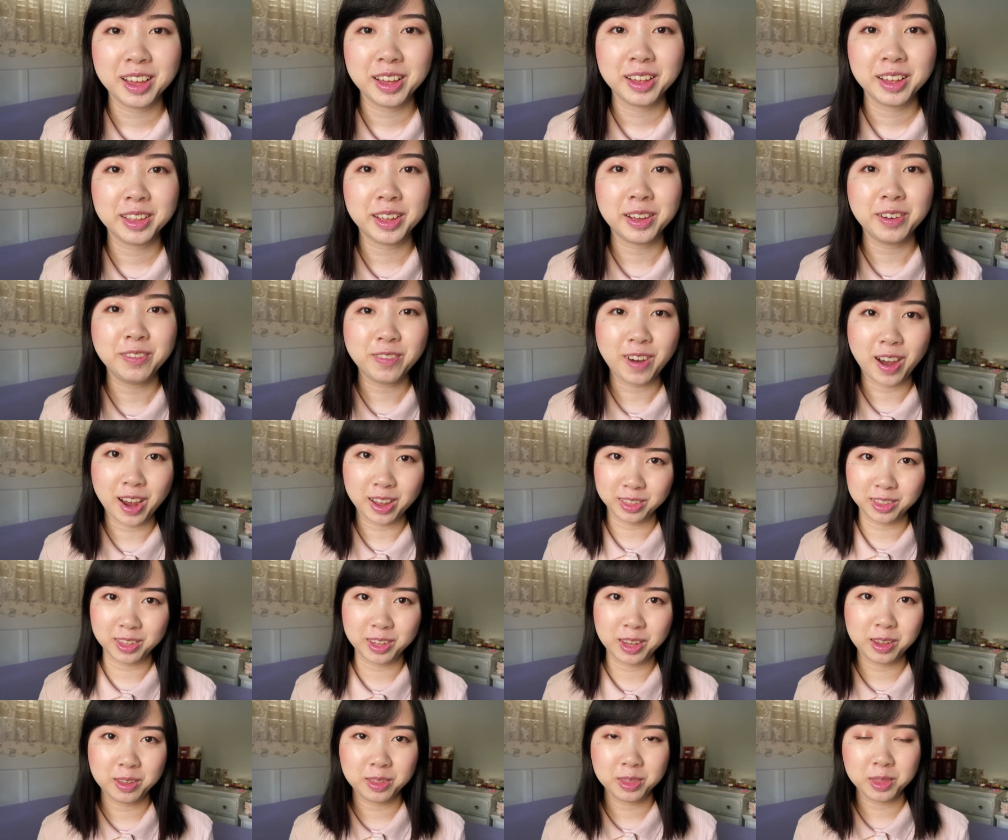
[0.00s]
Now
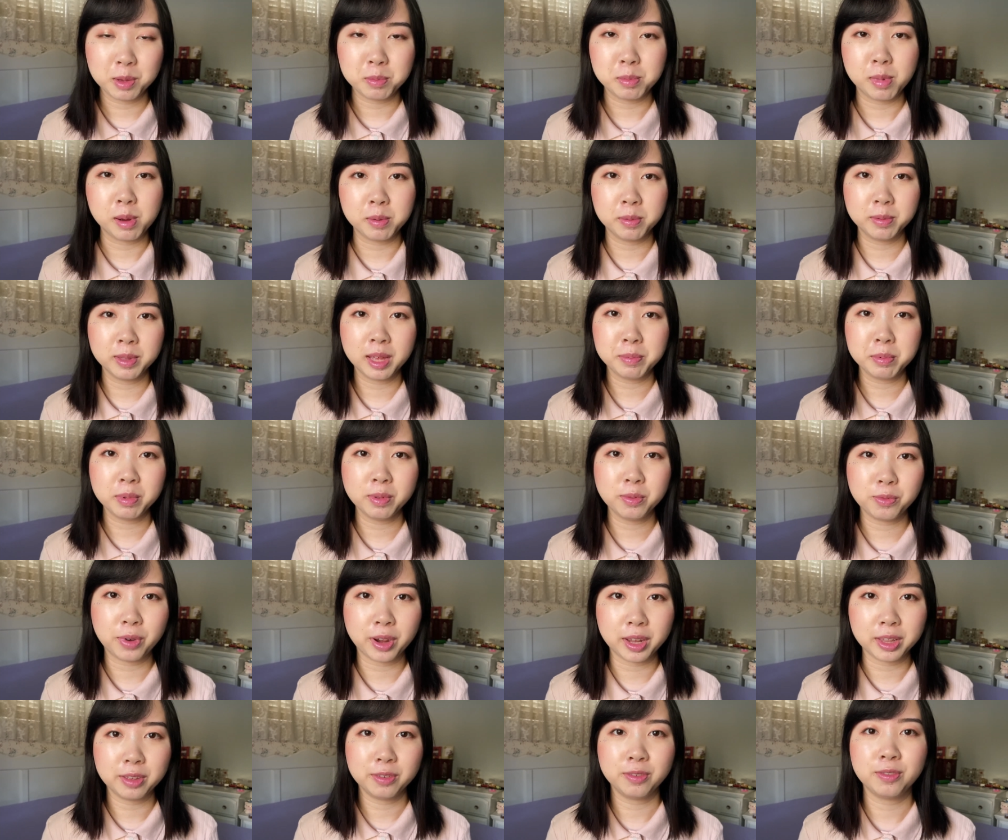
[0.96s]
finally, the moment I've been
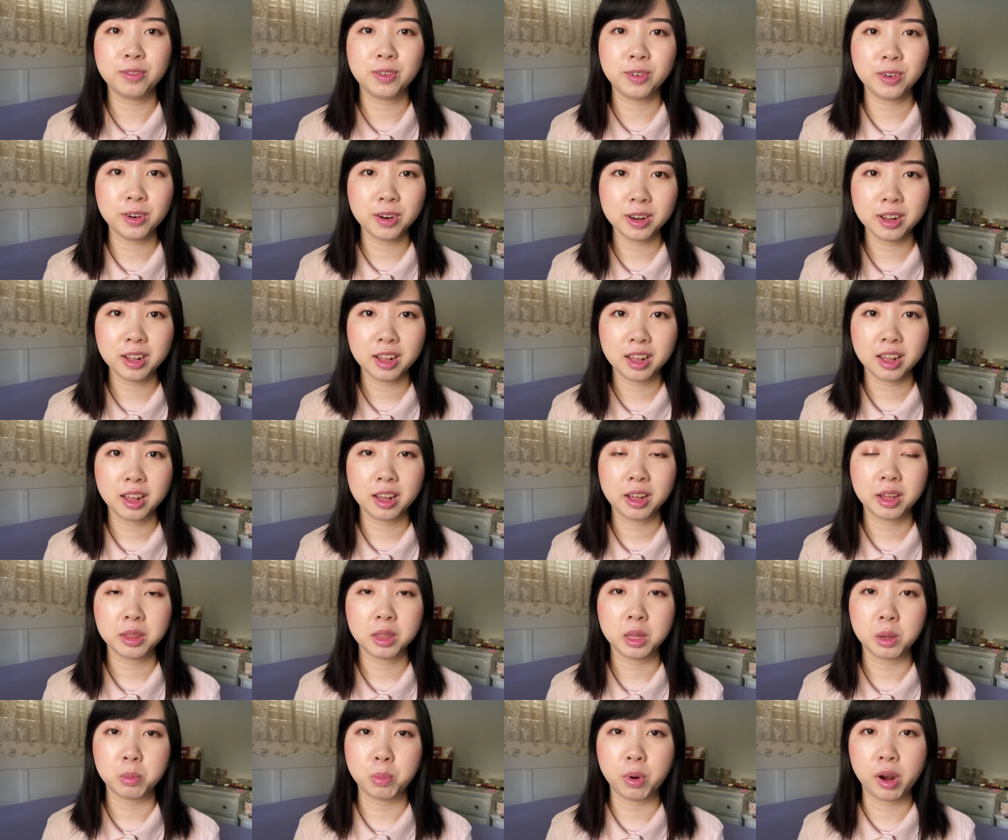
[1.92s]
waiting for,
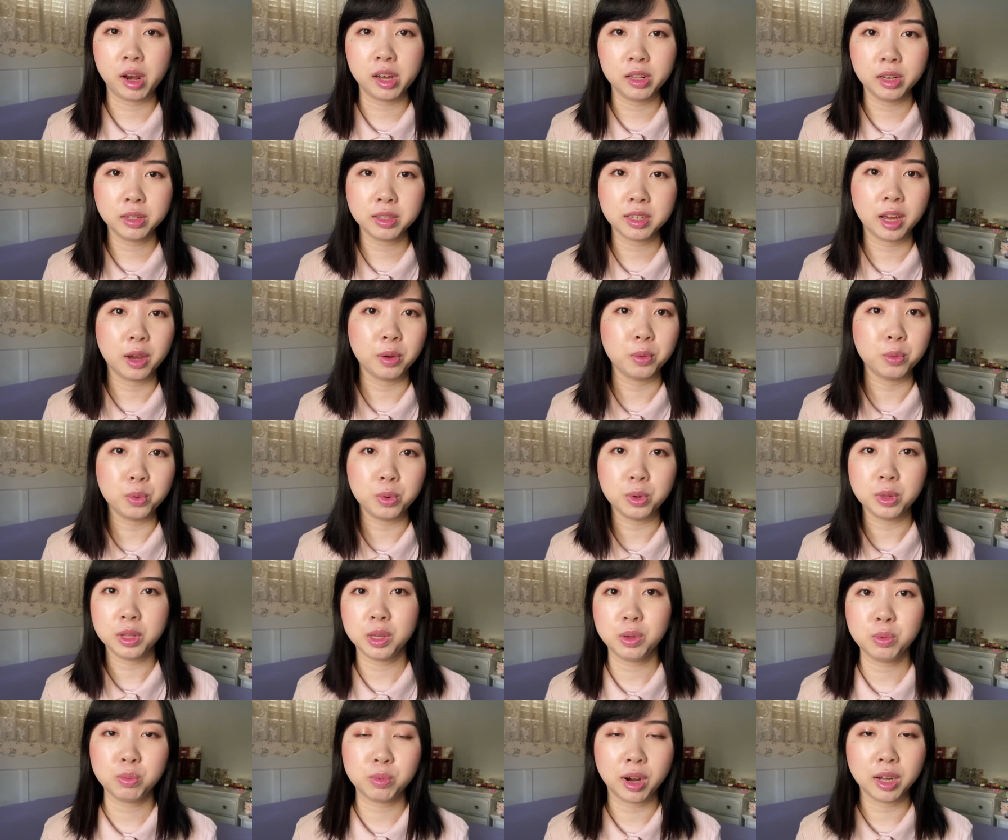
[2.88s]
the product I
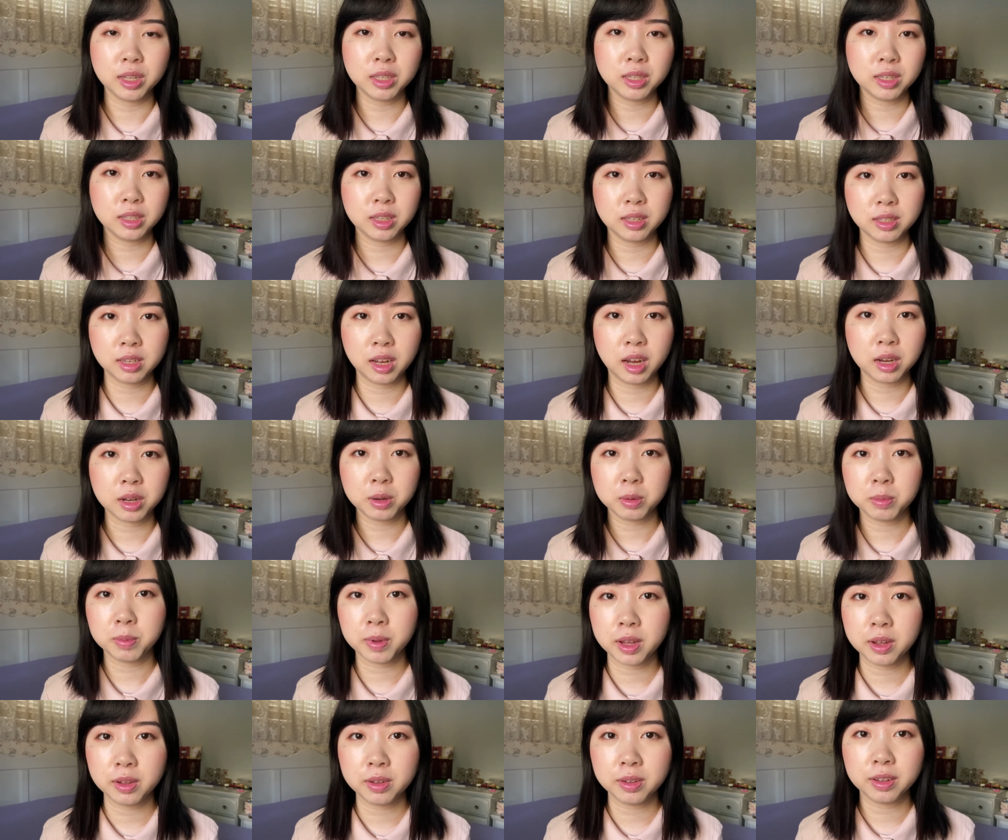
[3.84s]
really wanted to talk
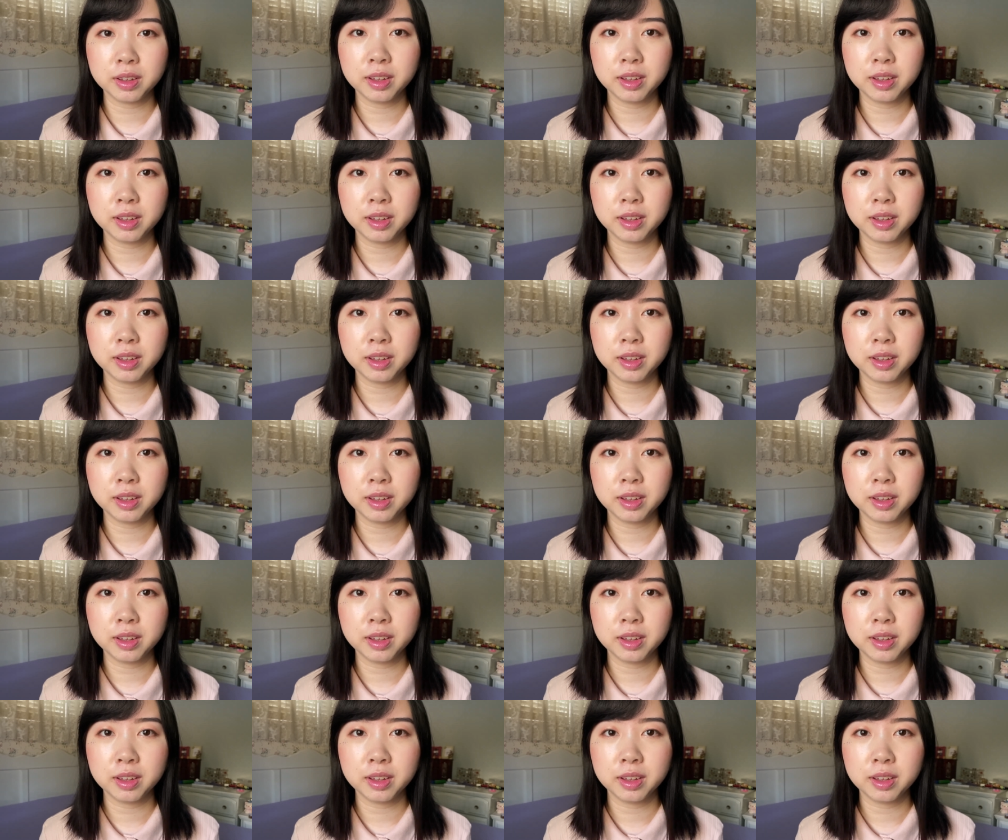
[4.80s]
about,